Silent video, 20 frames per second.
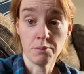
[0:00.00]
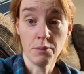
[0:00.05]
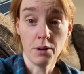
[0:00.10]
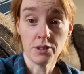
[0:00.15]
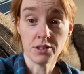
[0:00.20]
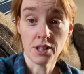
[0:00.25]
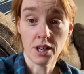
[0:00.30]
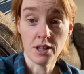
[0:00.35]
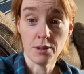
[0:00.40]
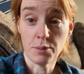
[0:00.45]
a
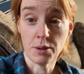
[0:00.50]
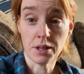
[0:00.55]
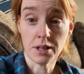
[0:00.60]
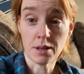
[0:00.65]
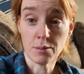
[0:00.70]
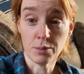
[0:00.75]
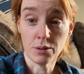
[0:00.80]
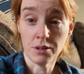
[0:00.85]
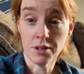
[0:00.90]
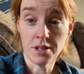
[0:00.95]
tiny bit of
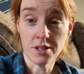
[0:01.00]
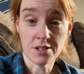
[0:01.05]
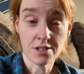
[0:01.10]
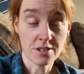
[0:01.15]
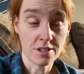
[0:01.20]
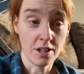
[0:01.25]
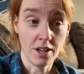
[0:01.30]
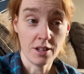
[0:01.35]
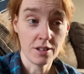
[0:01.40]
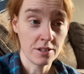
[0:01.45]
kibble. He's
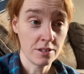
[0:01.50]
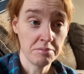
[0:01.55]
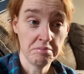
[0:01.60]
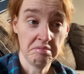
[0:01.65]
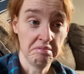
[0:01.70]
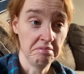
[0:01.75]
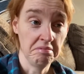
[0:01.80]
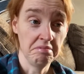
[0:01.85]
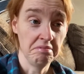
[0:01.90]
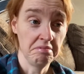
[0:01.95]
like,
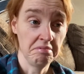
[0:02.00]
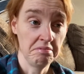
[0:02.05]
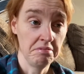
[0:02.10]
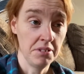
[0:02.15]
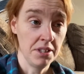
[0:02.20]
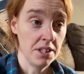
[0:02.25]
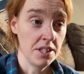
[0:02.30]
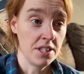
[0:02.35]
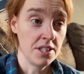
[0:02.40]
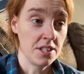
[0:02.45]

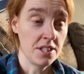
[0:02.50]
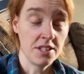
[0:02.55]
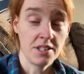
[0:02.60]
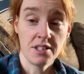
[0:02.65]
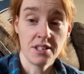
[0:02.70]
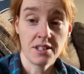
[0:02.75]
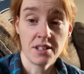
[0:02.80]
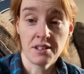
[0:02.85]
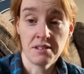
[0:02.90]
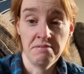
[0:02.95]

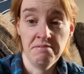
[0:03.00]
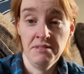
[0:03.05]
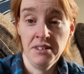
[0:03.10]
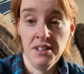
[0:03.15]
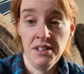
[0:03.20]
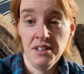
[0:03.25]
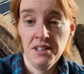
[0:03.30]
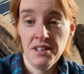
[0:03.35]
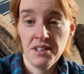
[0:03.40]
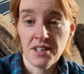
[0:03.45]

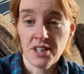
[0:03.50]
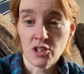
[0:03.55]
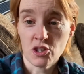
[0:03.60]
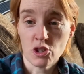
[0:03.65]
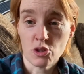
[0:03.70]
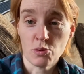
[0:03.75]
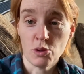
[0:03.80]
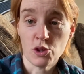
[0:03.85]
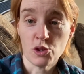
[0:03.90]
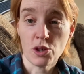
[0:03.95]
that's
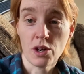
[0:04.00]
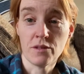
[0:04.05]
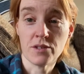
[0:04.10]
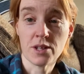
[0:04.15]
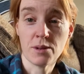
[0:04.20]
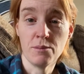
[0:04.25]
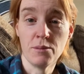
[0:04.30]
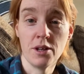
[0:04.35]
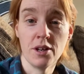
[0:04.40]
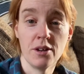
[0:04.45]
just what drives
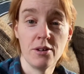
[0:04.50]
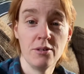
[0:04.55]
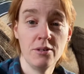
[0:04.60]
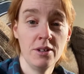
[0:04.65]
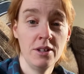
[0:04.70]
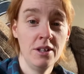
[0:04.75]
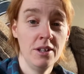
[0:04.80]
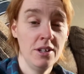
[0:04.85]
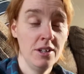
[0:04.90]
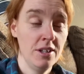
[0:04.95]
him, you know.
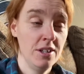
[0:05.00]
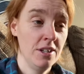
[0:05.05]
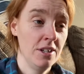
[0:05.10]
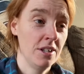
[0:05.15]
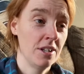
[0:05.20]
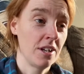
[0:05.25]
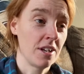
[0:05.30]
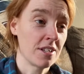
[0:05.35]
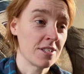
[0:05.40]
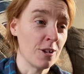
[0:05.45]

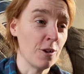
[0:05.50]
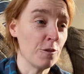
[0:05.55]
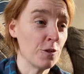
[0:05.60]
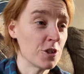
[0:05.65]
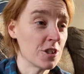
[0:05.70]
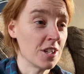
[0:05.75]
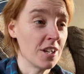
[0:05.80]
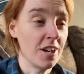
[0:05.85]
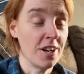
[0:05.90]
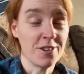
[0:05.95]
Like,
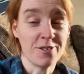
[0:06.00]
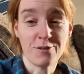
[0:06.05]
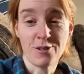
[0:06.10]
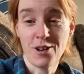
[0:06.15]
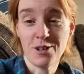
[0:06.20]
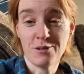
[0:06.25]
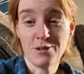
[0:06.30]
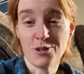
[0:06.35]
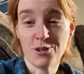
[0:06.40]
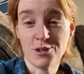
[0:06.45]
selfishly, I'd have
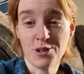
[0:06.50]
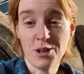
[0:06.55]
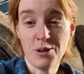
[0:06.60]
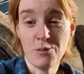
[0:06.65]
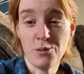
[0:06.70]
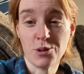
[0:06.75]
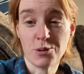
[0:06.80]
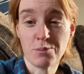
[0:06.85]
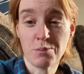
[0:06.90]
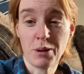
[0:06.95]
rather he
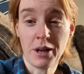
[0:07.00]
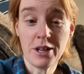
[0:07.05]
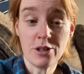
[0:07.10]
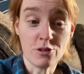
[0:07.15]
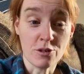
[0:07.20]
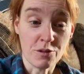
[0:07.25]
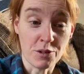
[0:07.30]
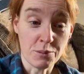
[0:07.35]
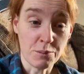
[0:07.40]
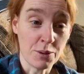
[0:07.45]
was play
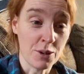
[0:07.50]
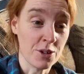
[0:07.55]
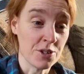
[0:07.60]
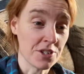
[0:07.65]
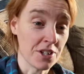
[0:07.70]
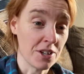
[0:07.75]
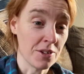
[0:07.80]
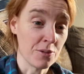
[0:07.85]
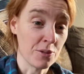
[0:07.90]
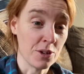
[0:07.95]
driven, because
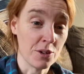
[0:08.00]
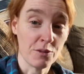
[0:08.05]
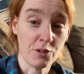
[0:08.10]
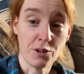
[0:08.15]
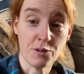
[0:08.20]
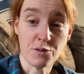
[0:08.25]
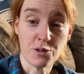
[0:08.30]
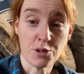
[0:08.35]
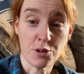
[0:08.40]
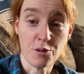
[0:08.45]
I would have
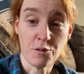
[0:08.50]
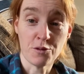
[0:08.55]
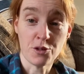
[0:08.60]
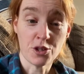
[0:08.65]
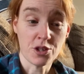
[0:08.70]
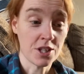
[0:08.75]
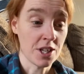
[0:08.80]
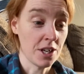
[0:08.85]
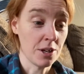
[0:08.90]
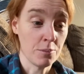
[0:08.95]
loved to have
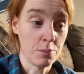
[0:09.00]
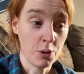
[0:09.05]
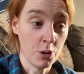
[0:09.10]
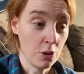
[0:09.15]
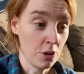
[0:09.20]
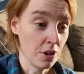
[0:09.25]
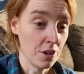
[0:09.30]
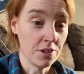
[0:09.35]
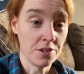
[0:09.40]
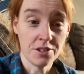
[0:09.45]
just had a
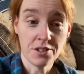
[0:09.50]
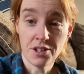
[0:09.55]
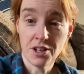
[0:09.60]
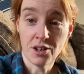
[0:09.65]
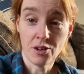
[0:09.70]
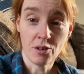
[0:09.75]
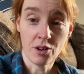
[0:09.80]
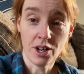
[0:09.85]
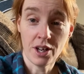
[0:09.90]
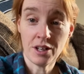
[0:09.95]
ball and, you
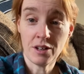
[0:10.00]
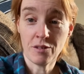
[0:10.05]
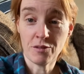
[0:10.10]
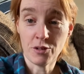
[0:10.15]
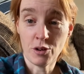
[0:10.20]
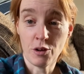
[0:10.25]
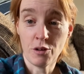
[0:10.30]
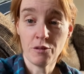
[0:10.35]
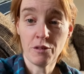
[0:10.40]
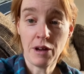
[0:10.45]
know, like, I've
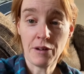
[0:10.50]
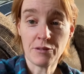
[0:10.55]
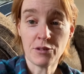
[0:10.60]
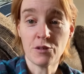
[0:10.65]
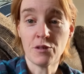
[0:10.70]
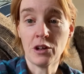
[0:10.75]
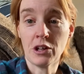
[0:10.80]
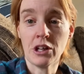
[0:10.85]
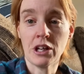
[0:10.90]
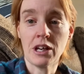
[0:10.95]
not have to
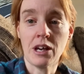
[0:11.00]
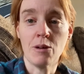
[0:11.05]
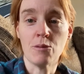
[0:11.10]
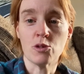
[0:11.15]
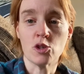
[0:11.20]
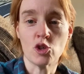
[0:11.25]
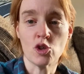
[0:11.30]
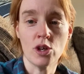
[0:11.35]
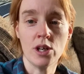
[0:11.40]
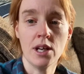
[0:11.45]
felt like I was
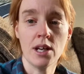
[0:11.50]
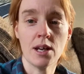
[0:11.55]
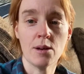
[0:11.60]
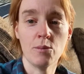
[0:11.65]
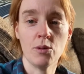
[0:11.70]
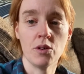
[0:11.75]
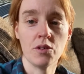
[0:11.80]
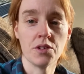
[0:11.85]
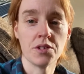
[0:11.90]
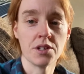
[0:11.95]
treating him
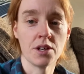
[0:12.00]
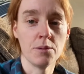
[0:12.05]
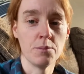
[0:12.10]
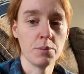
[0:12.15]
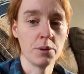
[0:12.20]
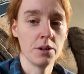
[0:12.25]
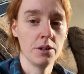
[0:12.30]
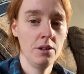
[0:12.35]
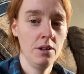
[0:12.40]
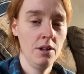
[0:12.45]
all the time. But,